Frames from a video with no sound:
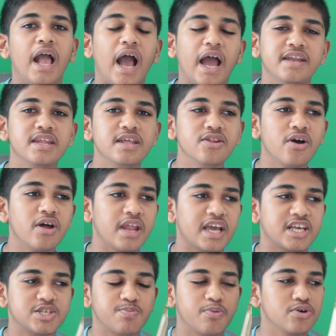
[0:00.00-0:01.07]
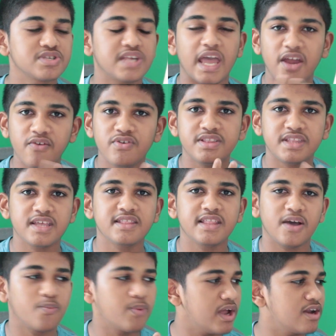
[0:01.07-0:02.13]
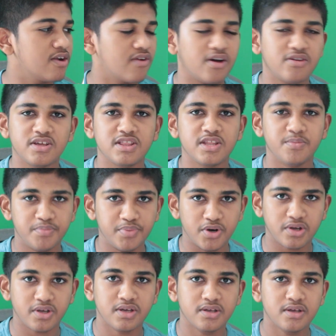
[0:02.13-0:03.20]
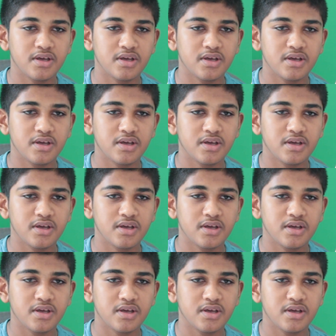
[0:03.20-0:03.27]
I did not expose everything that went around in the book